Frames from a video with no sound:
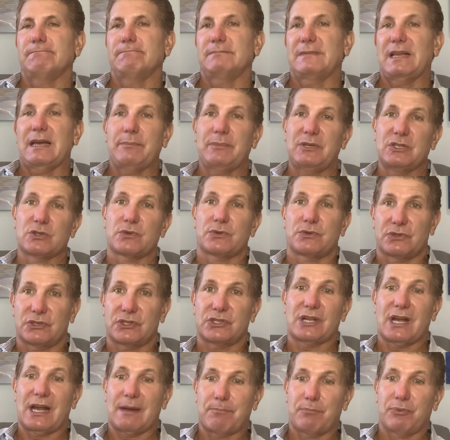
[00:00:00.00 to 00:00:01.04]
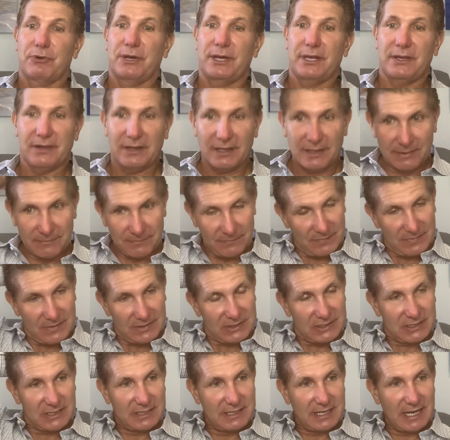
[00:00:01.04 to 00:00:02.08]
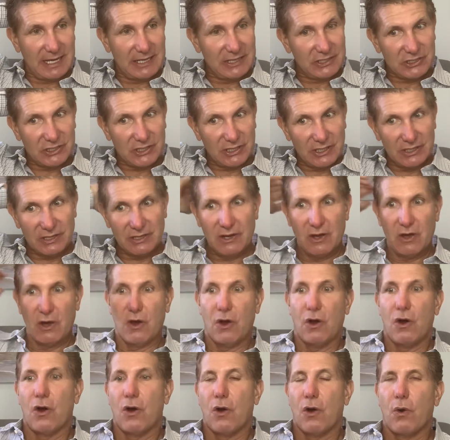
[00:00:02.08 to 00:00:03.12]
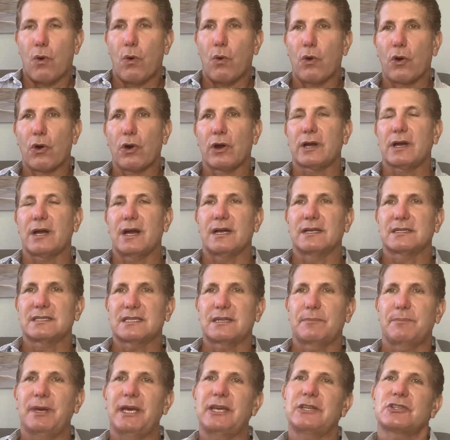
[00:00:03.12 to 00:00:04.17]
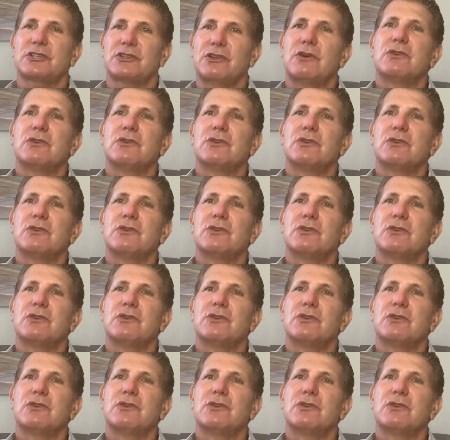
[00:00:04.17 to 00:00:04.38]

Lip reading: that means you stop breathing, sedation, or constipation.